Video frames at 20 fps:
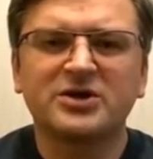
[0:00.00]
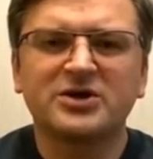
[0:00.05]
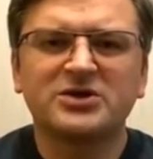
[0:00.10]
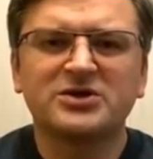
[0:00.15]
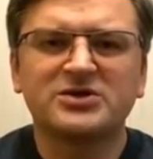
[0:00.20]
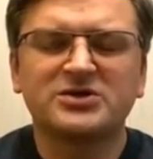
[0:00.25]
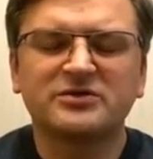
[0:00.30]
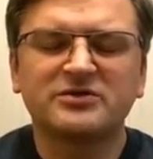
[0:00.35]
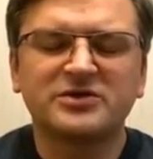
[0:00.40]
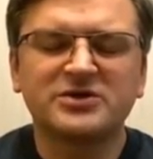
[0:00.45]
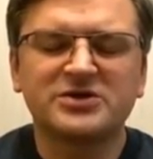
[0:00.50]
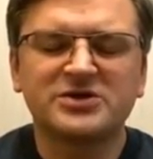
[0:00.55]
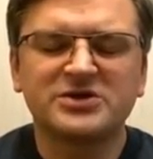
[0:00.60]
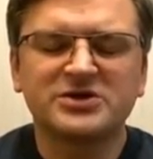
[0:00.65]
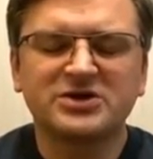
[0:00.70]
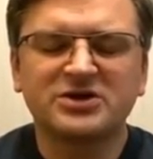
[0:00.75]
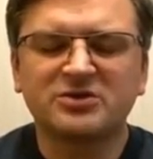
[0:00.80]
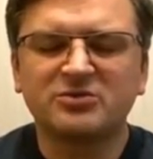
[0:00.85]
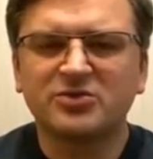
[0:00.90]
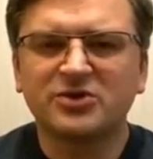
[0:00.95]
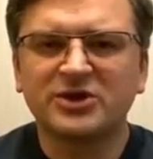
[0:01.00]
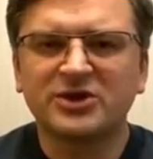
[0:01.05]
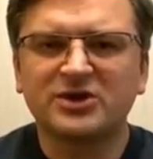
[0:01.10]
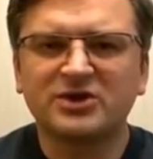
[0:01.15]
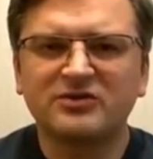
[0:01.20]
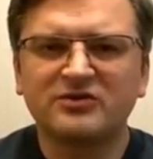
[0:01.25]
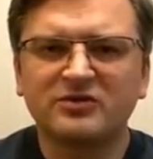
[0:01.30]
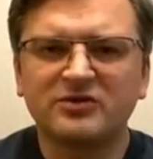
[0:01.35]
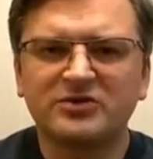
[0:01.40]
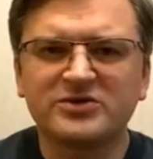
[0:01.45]
So this is a completely
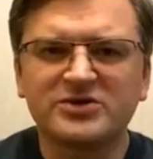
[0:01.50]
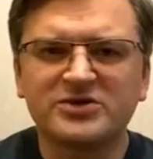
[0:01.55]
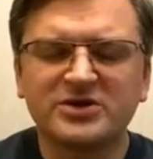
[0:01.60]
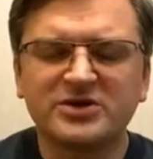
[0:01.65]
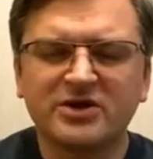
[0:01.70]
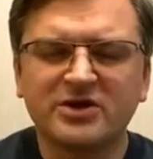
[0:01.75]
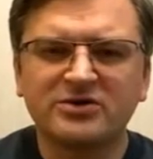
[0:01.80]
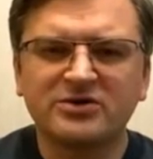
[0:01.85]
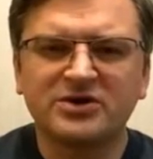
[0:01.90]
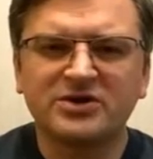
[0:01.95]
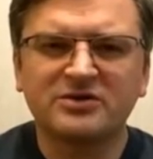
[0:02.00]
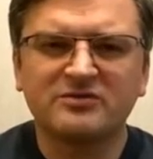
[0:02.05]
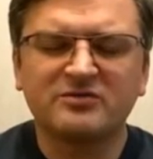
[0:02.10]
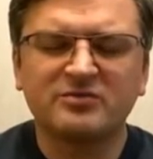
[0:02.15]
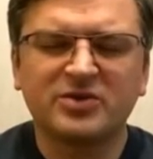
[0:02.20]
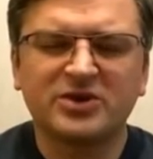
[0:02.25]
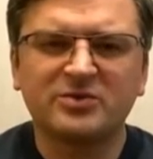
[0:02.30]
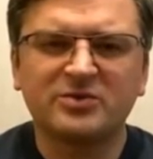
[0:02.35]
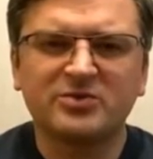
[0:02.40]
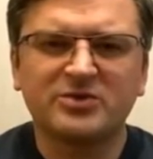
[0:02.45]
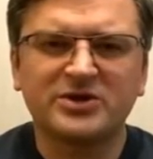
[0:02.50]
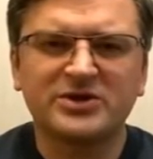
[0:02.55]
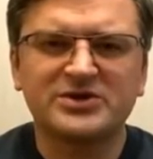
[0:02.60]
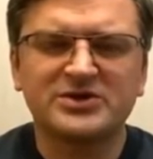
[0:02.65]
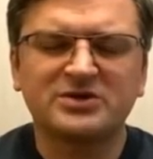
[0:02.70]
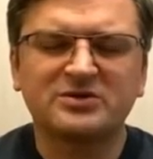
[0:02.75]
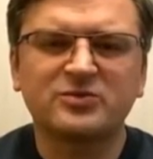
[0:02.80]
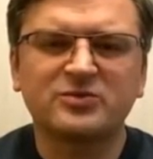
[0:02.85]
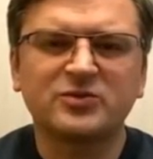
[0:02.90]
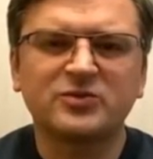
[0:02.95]
false narrative by
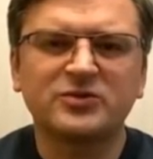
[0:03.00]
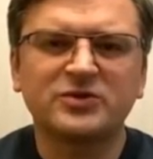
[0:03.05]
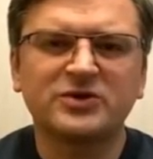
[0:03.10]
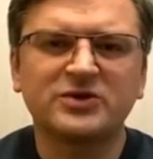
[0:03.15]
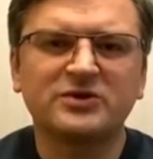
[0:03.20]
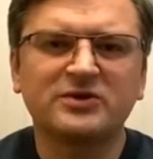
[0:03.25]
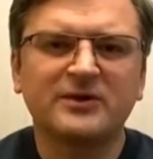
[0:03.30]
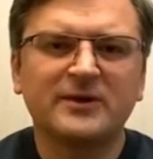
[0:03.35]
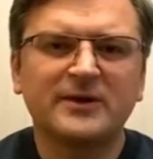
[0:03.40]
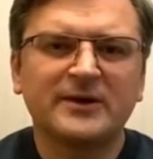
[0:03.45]
President Putin.